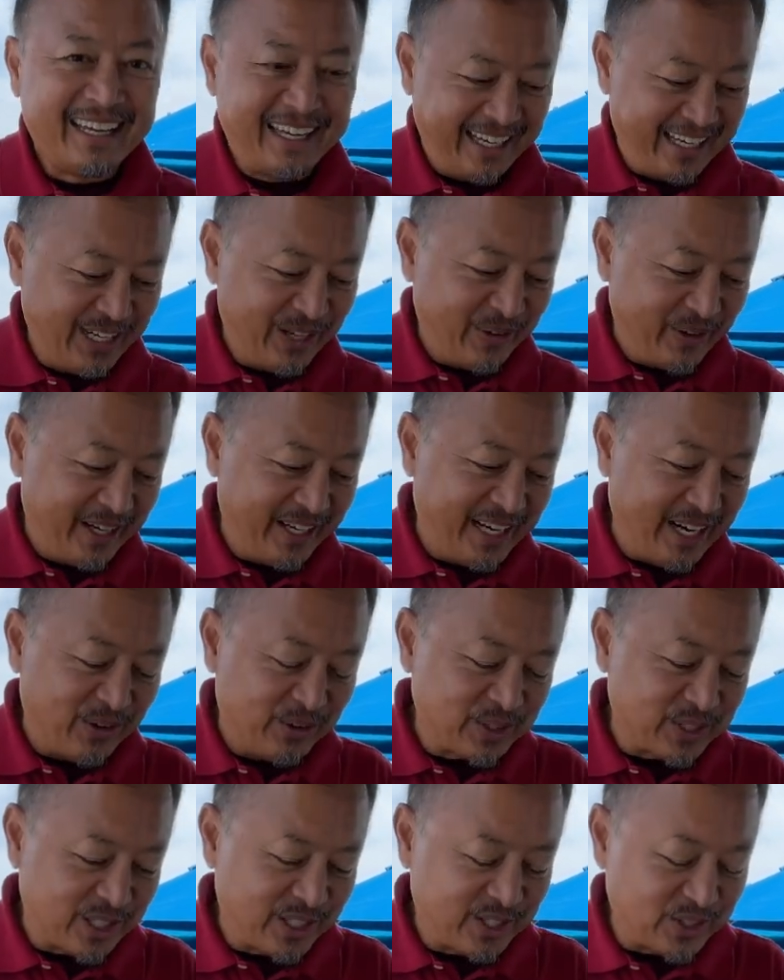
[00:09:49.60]
anyway, that
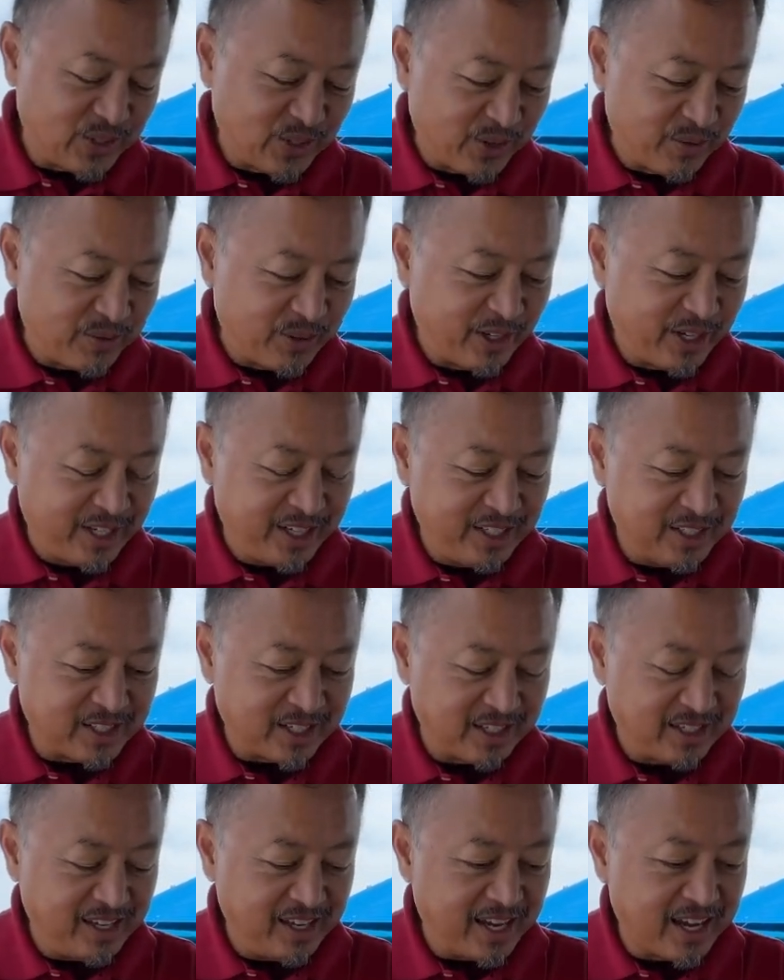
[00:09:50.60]
was our server, and he
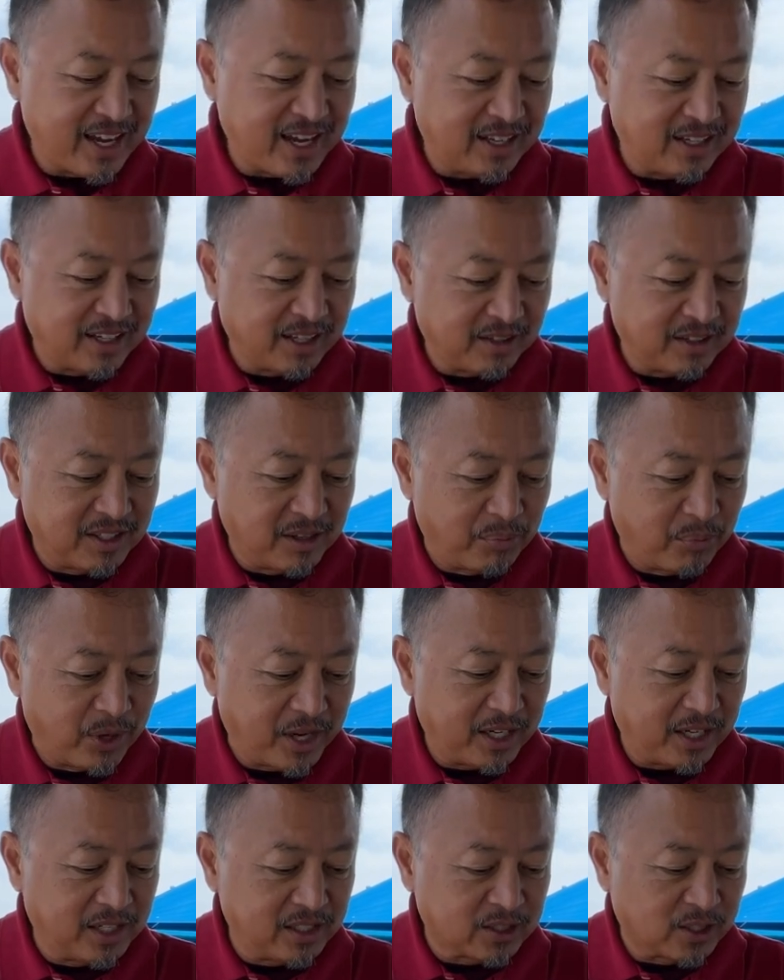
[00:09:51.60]
said, "Yeah, the, the
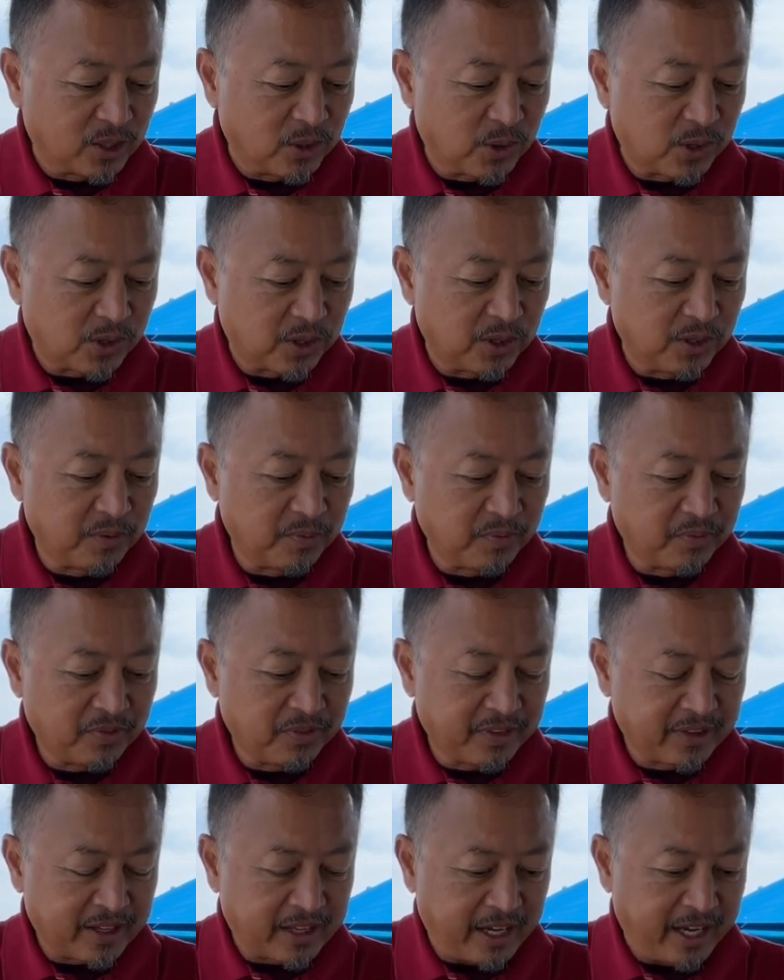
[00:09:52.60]
bread is local,
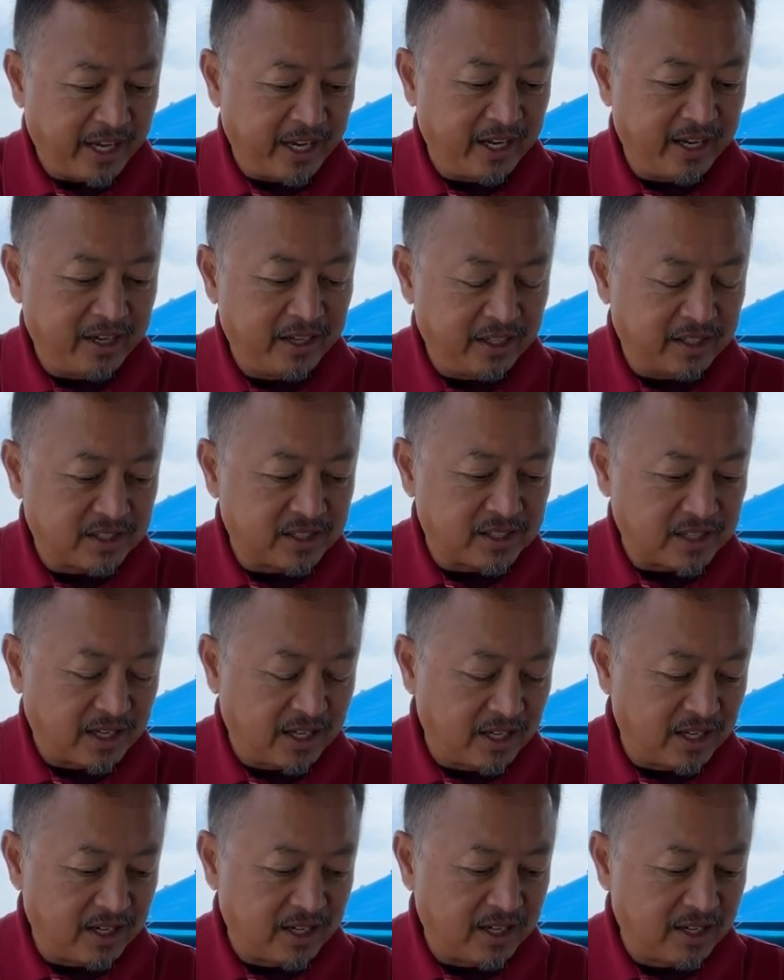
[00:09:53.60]
and it's
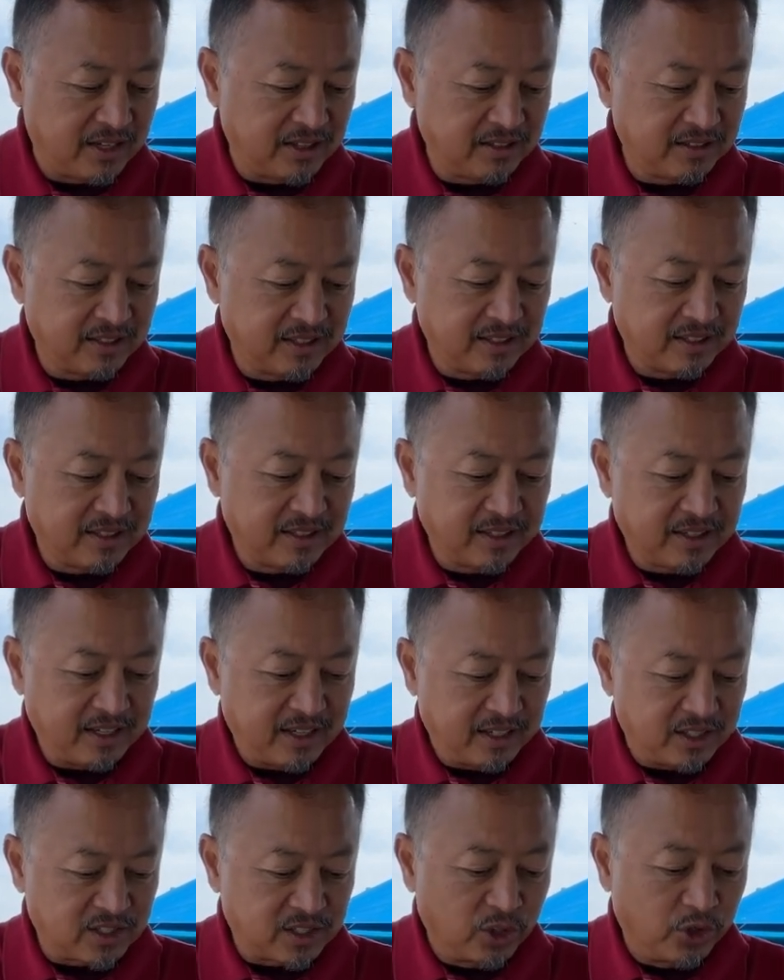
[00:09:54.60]
uh,
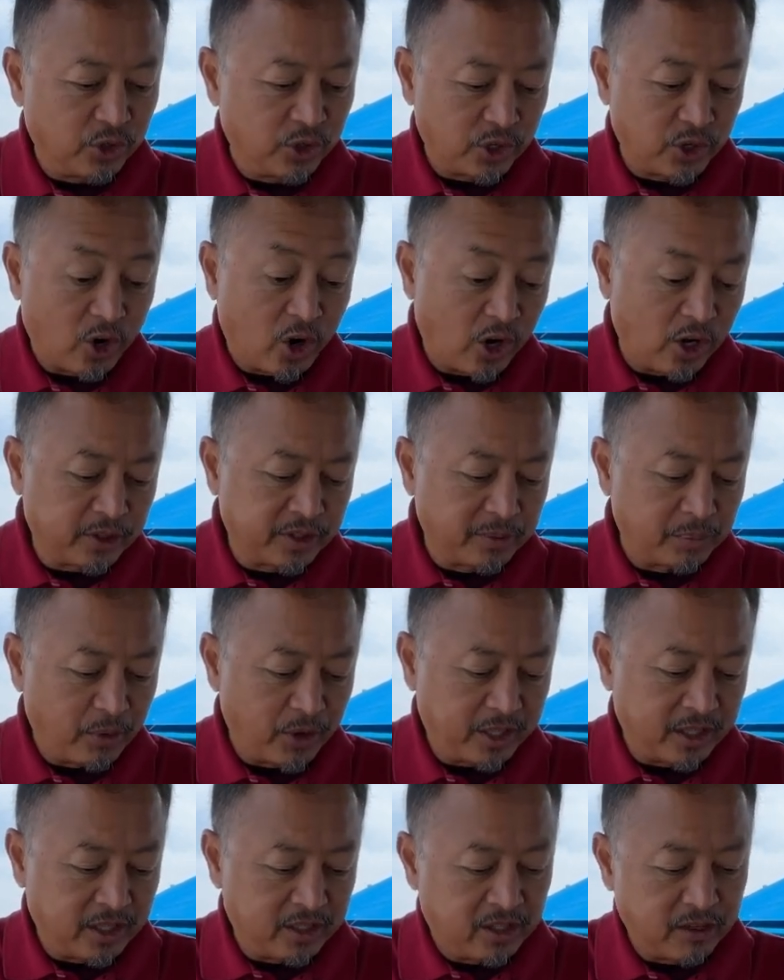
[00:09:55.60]
it's good. All the
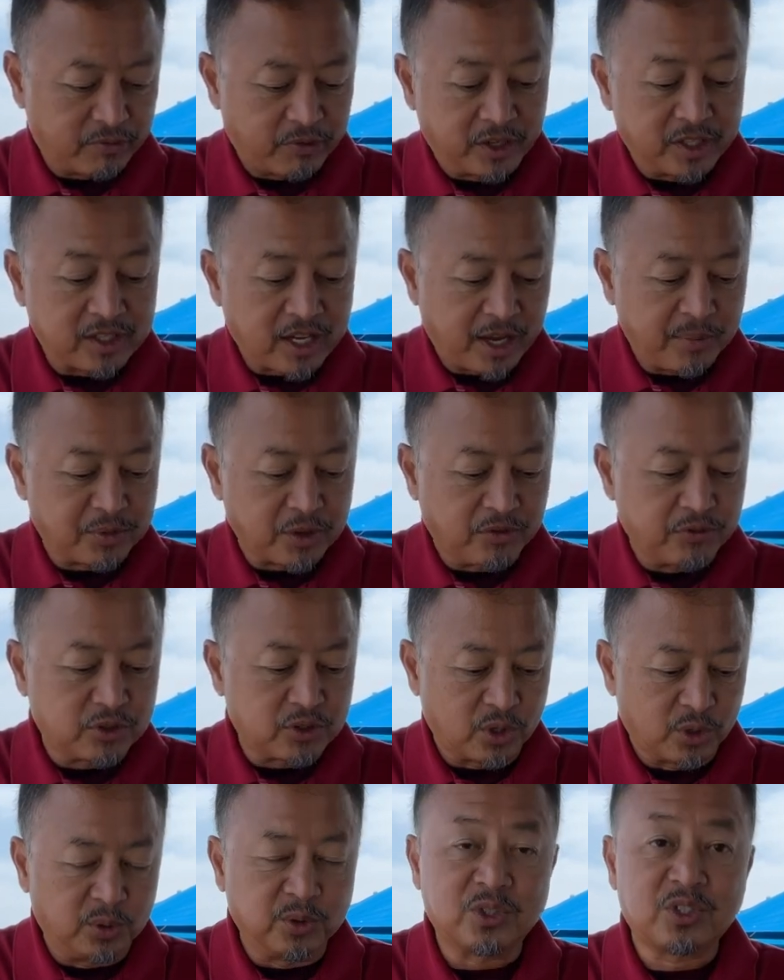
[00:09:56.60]
bread, the different types of
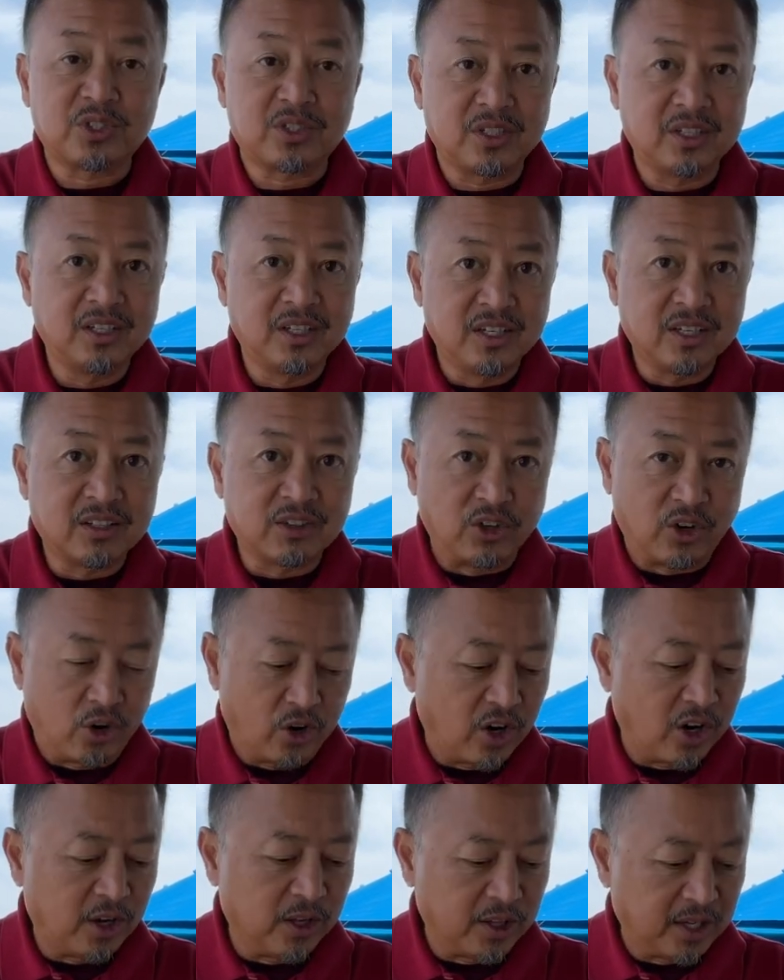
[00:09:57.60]
toast, they're
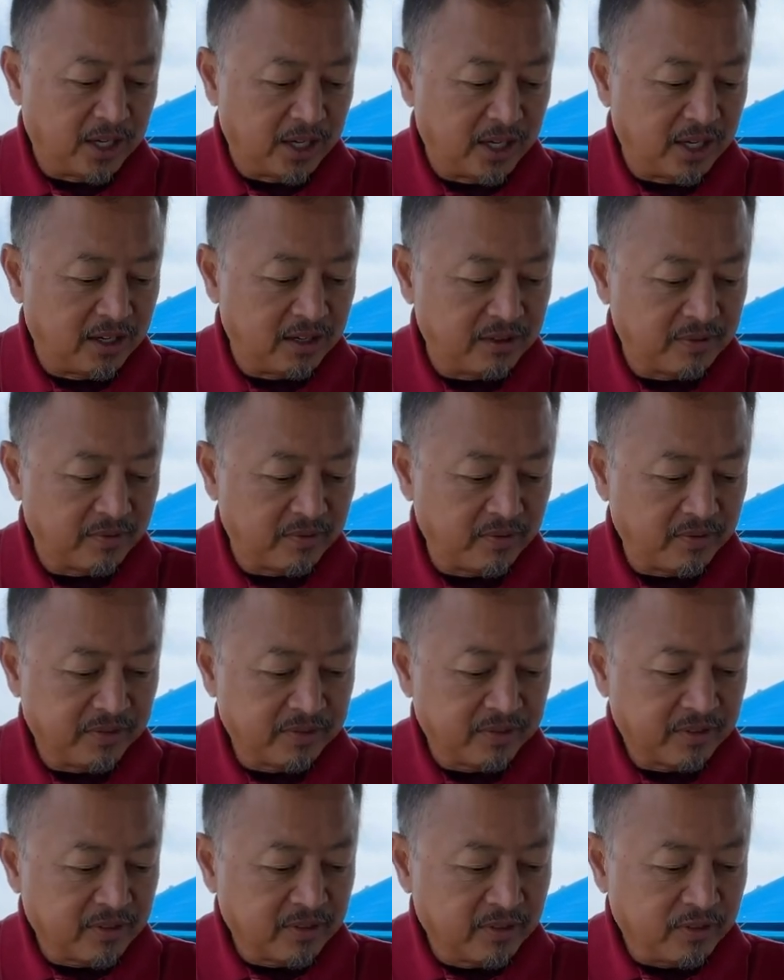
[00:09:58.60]
all uh,
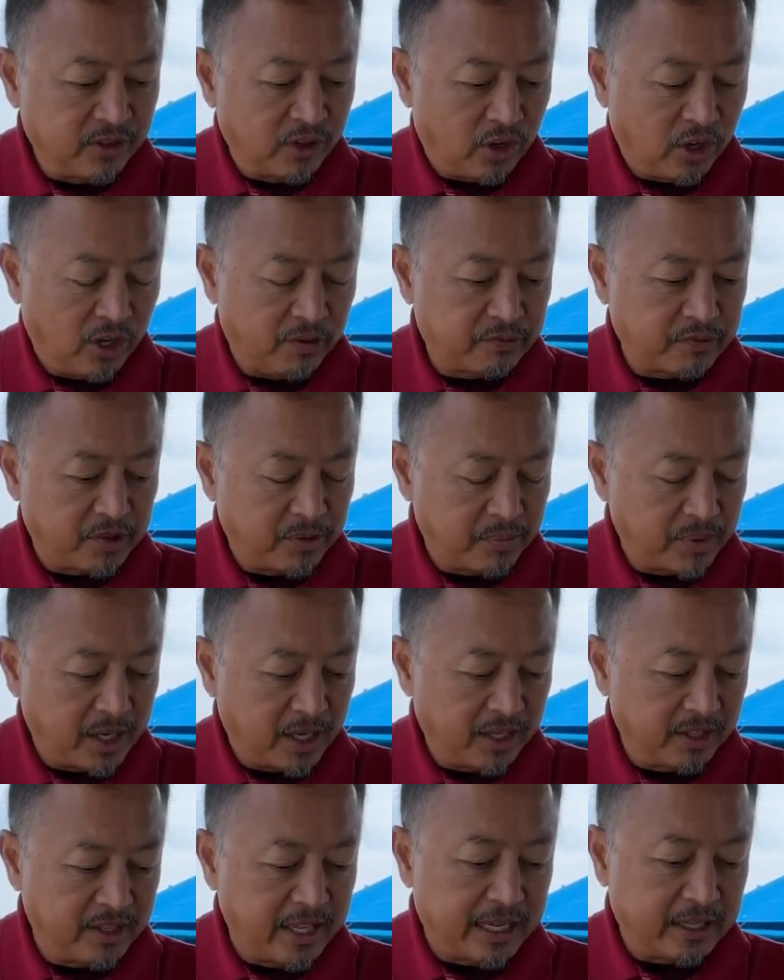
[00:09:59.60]
they're all from
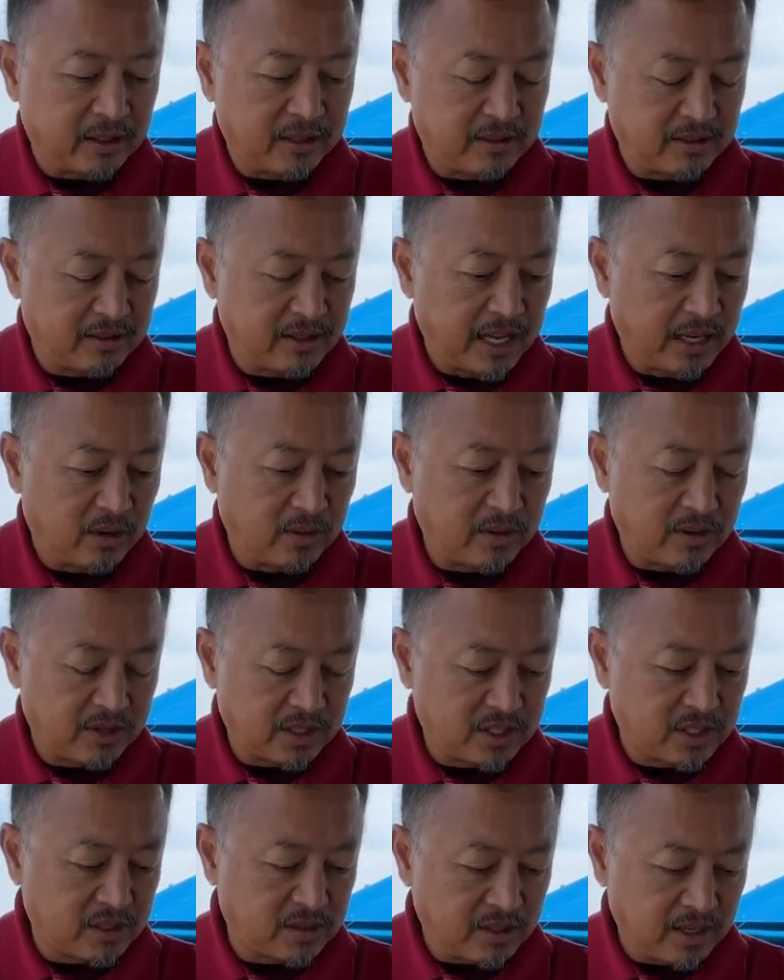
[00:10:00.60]
uh, that that
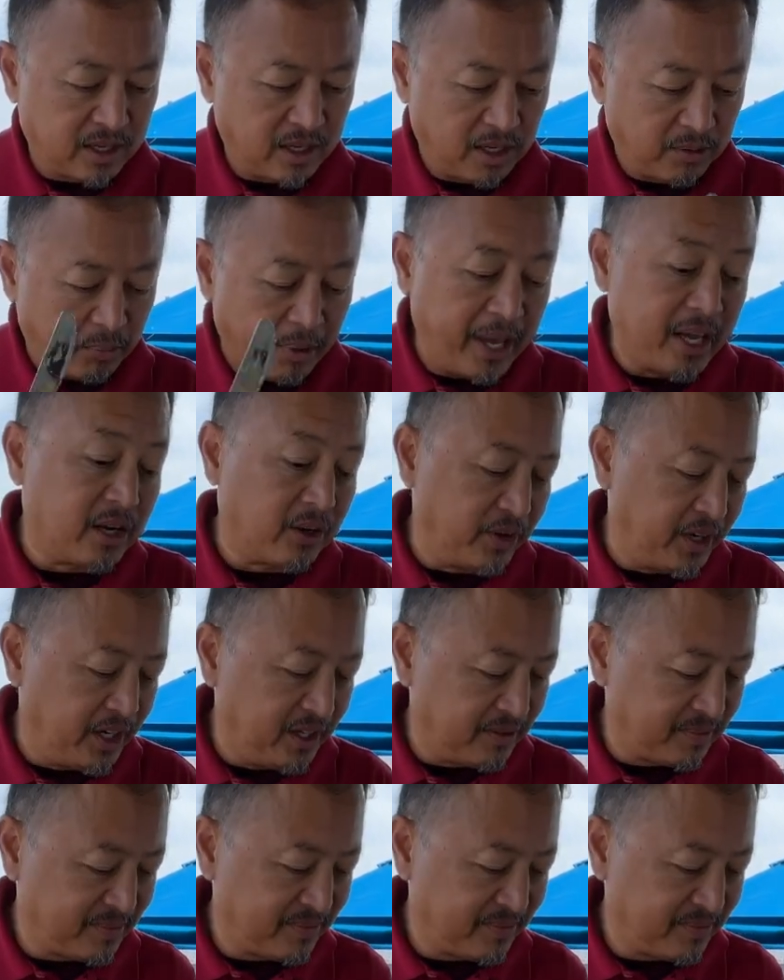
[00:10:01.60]
uh, bakery."